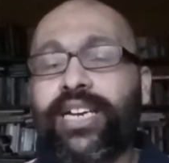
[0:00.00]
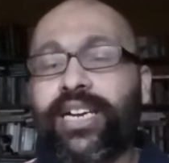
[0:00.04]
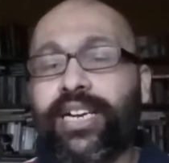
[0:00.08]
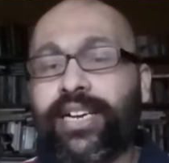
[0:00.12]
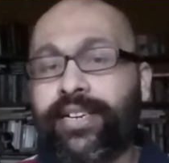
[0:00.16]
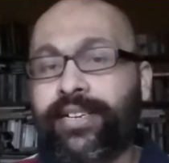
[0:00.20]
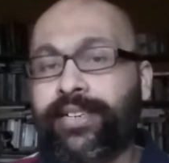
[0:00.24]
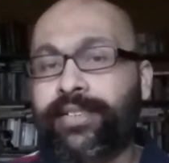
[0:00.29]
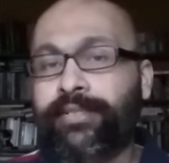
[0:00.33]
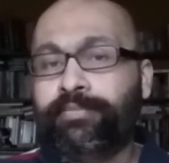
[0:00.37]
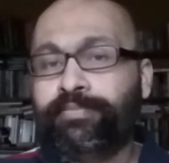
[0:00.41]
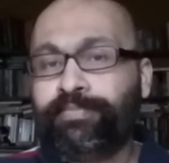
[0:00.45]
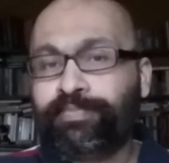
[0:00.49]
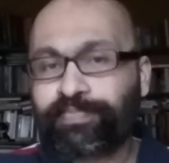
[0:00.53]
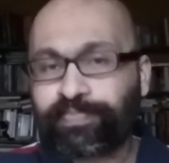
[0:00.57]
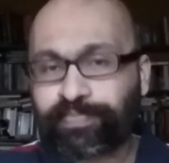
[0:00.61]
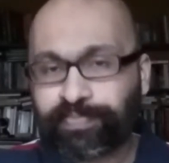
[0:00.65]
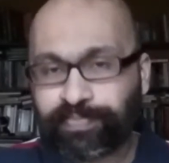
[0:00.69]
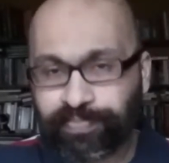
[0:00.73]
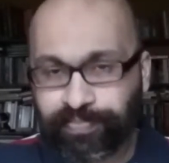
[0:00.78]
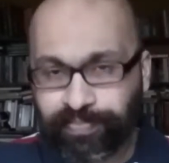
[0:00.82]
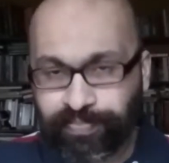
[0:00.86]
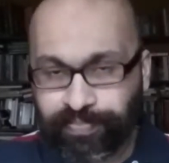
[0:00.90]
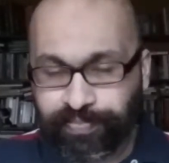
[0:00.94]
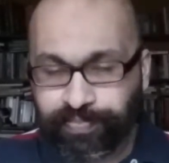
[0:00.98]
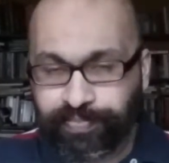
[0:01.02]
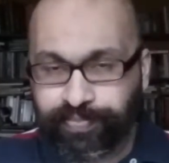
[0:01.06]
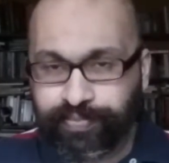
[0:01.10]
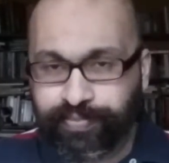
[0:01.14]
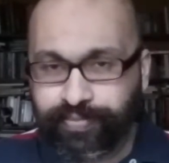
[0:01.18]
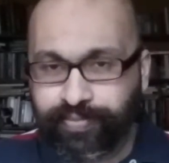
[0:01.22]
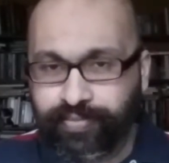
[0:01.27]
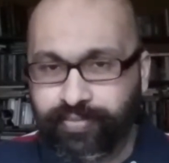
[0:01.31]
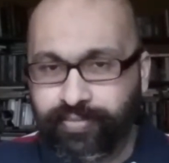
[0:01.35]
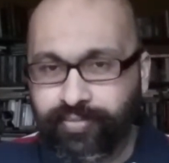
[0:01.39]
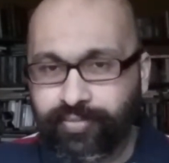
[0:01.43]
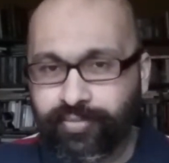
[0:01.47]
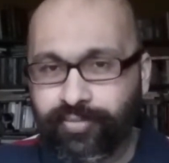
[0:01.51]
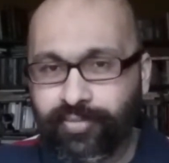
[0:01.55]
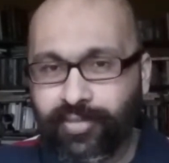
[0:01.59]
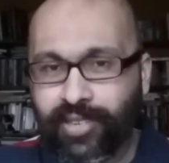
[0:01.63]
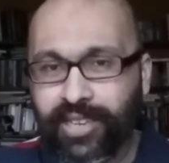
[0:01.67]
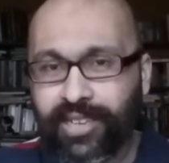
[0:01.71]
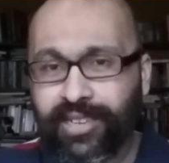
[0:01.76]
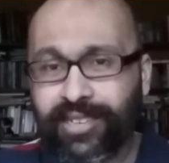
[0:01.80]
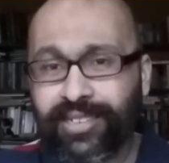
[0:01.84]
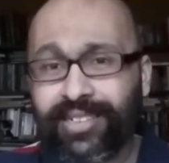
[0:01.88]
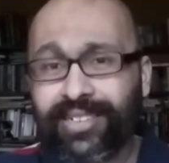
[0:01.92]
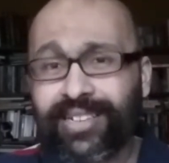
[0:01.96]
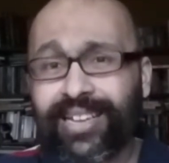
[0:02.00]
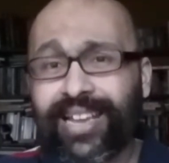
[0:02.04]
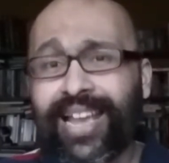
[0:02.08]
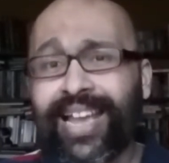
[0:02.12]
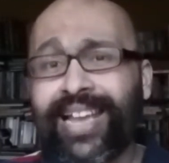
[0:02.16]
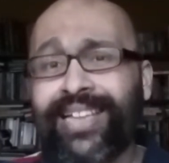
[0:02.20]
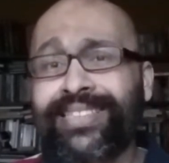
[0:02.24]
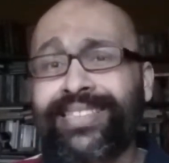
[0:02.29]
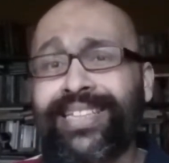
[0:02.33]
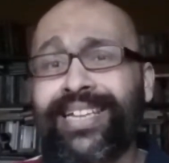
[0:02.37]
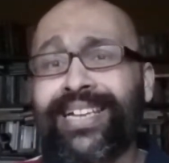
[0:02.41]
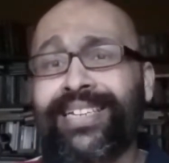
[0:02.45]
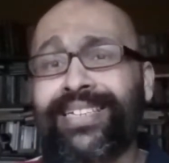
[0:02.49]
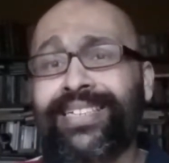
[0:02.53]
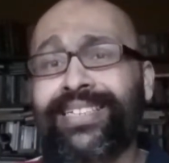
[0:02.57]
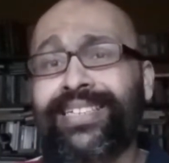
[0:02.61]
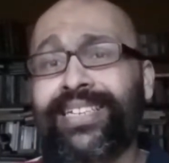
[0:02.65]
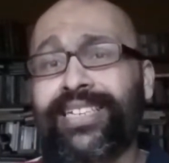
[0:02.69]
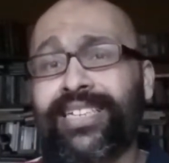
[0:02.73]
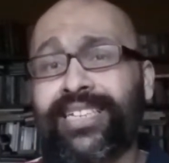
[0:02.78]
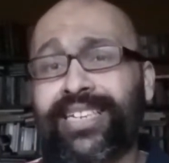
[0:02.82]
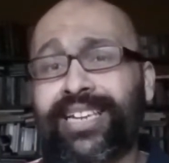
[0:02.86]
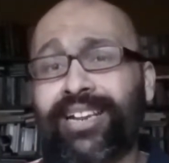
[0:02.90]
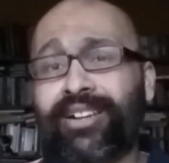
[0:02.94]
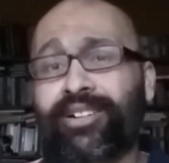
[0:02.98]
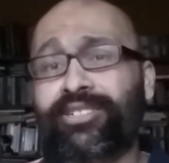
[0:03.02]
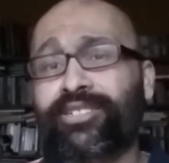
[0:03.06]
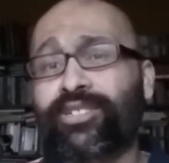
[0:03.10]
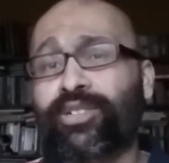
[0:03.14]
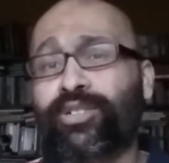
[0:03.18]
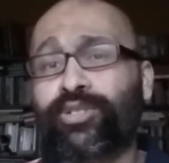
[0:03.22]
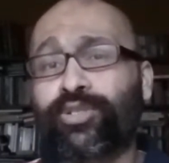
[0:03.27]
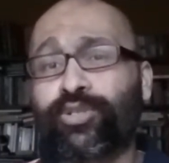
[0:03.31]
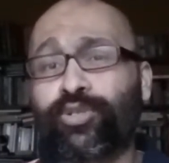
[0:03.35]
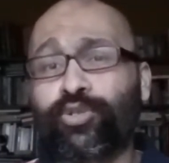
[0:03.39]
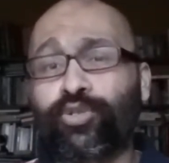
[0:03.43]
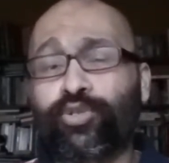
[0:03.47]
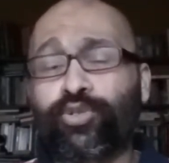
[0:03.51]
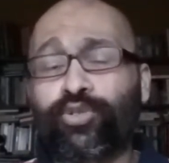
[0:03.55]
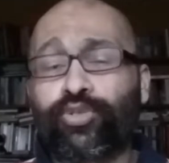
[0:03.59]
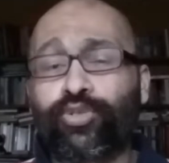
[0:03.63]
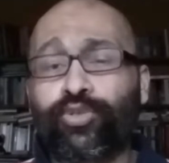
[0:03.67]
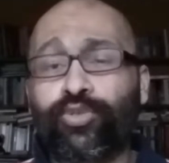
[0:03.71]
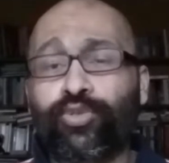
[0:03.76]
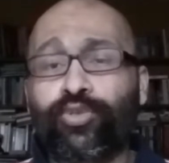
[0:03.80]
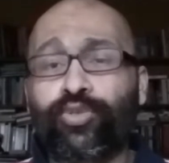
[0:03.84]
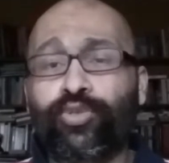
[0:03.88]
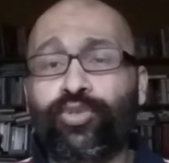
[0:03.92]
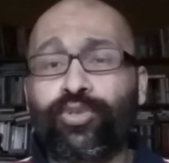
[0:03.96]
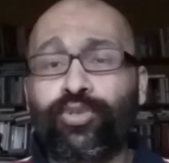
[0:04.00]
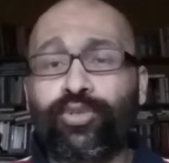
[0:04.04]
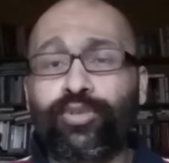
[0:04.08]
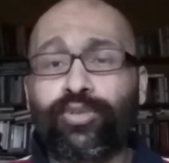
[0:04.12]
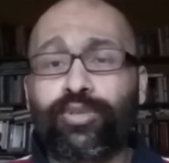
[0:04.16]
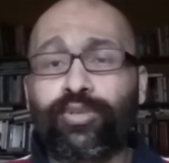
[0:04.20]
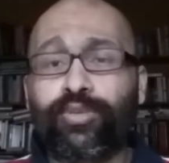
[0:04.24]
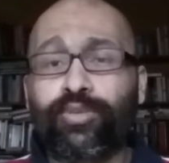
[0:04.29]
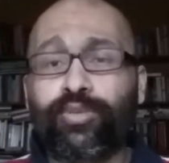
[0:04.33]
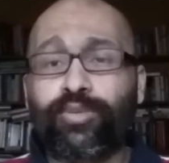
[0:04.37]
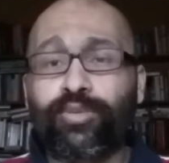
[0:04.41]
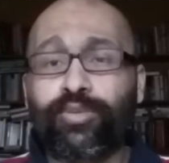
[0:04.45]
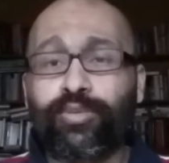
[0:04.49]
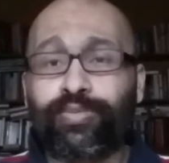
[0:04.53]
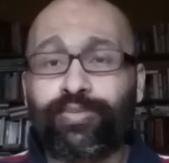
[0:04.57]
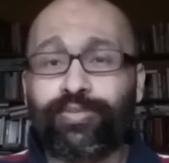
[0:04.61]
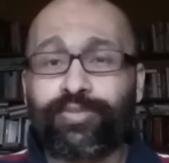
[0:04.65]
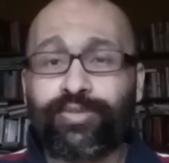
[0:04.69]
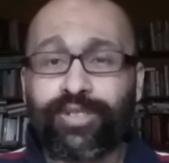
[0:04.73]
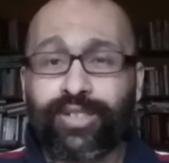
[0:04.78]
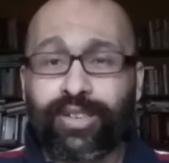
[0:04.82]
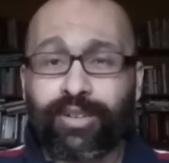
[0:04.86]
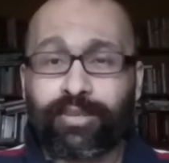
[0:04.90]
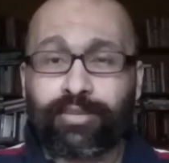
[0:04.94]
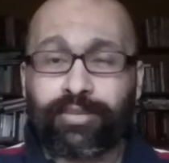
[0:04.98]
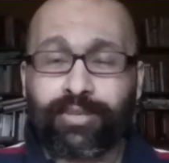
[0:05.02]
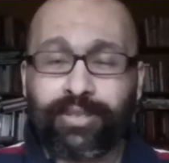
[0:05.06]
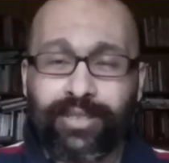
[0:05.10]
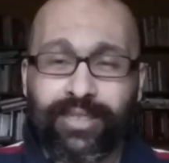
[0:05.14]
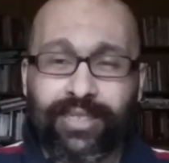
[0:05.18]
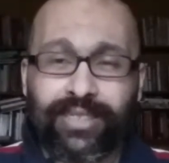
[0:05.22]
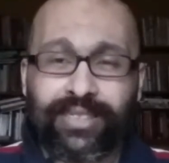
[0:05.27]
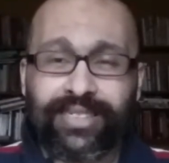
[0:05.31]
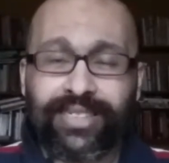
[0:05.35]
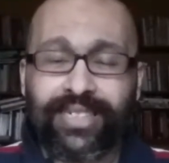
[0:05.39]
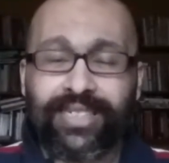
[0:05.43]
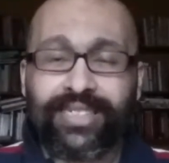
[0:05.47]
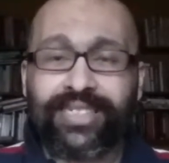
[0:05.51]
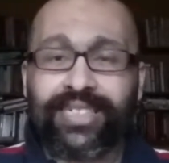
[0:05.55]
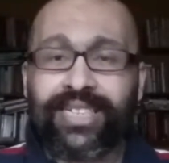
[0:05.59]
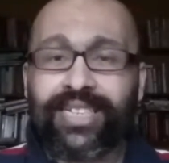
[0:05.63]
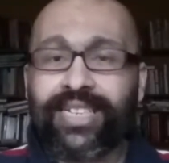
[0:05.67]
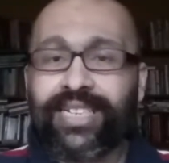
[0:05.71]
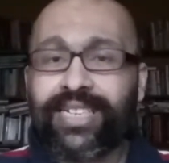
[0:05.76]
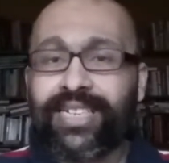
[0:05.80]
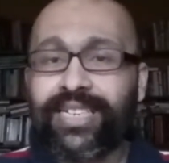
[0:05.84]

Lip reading: and then it carries on to it says,